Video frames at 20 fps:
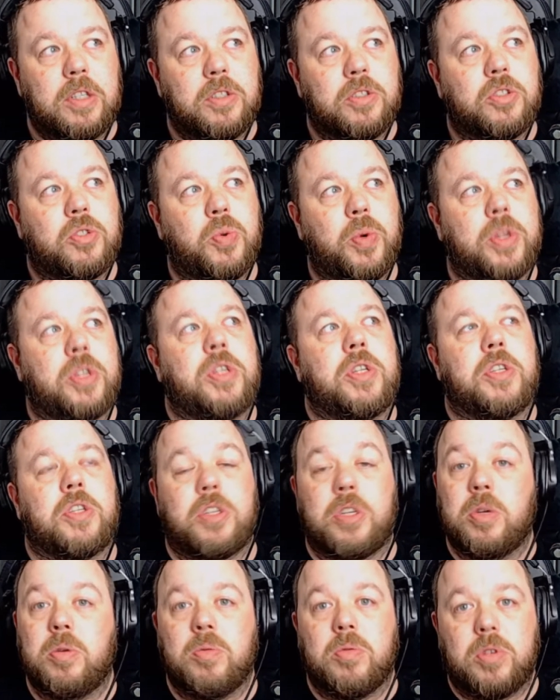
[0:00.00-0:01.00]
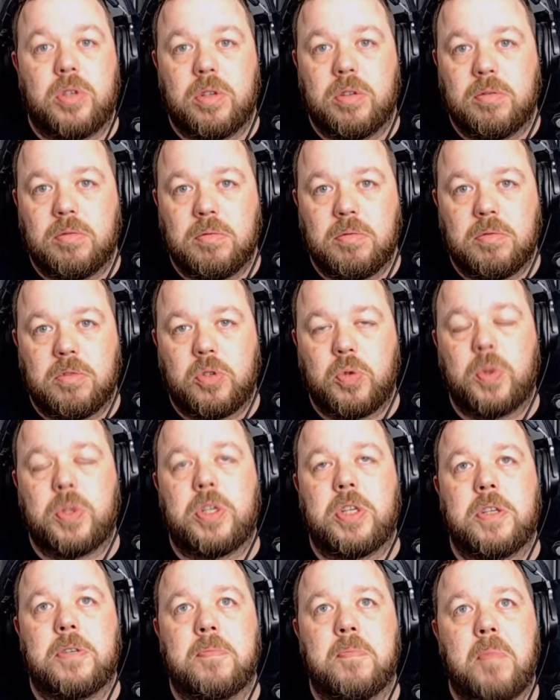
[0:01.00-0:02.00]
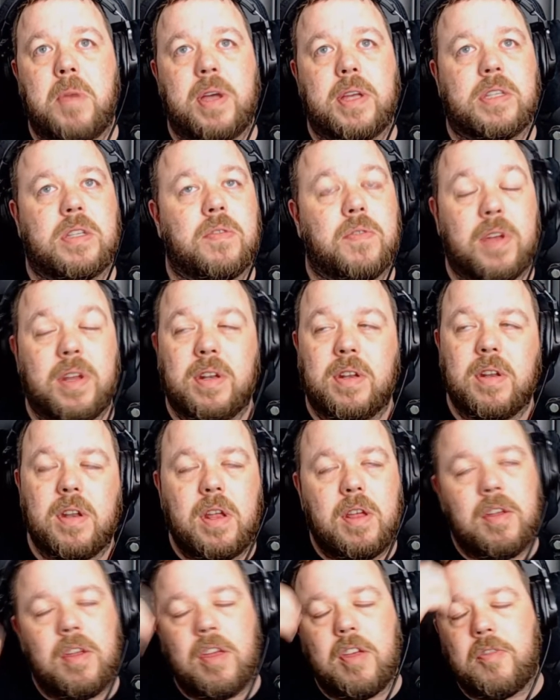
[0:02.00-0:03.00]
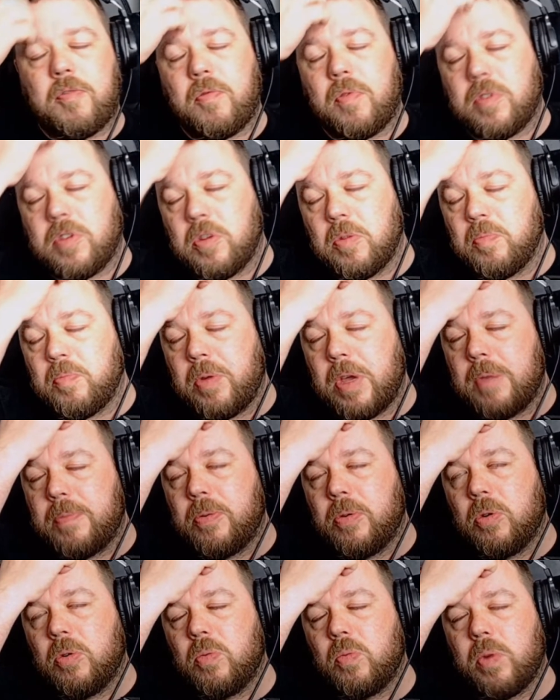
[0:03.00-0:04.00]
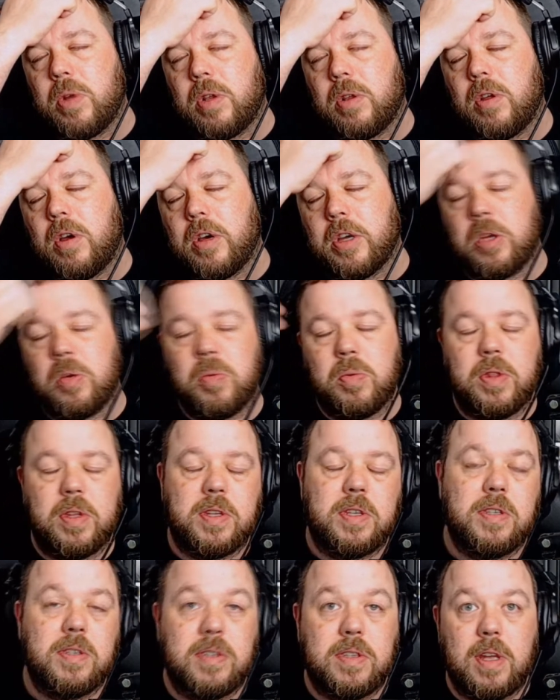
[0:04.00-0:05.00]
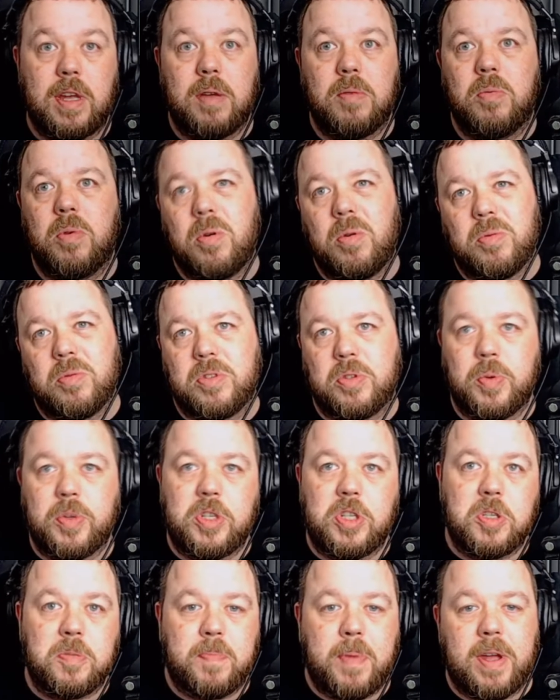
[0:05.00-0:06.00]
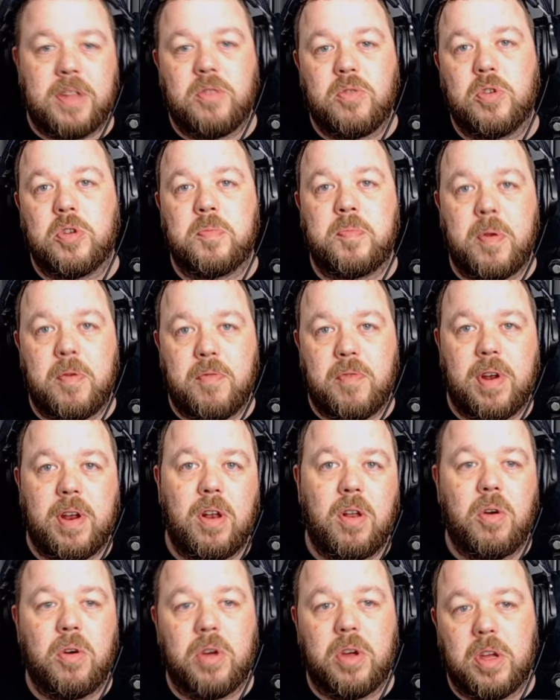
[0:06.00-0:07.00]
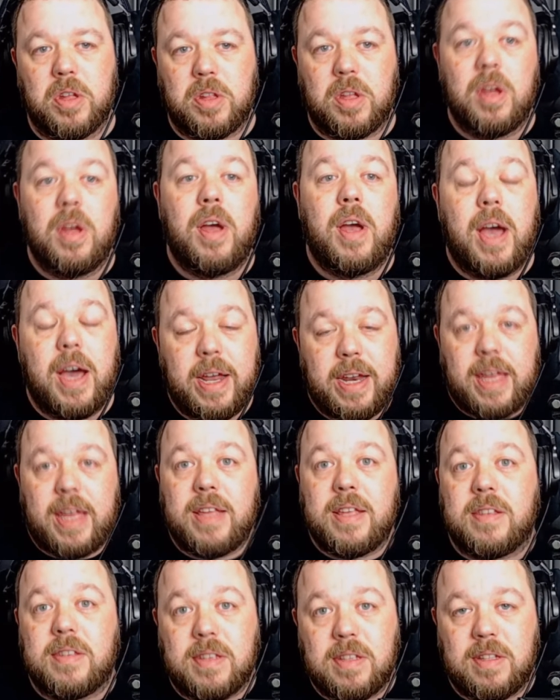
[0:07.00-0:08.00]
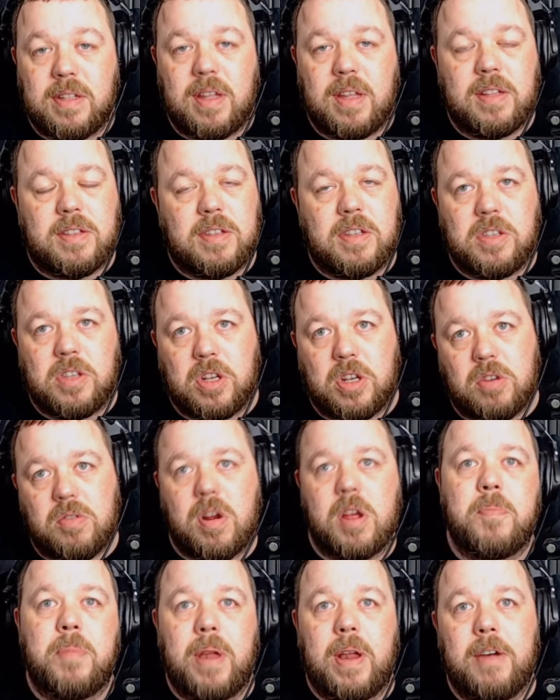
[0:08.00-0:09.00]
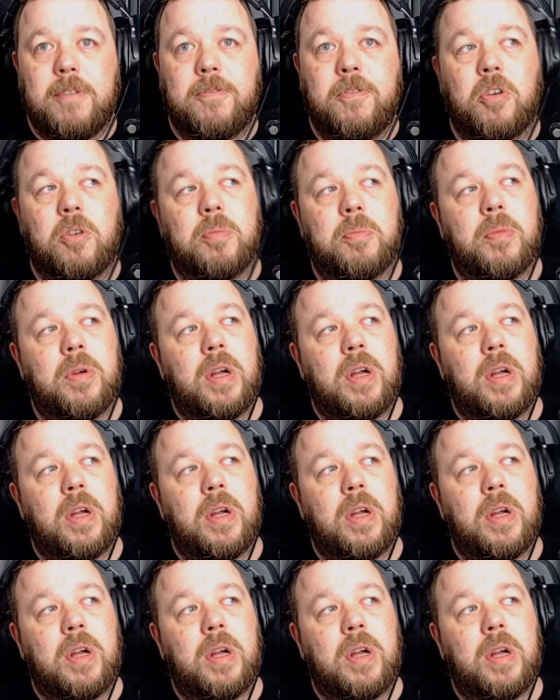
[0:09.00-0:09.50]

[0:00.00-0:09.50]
Twitch is huge. Twitch is massive. And if some people will argue with this and say, well, Twitch is better, it's been around longer. And it is. It's a great platform.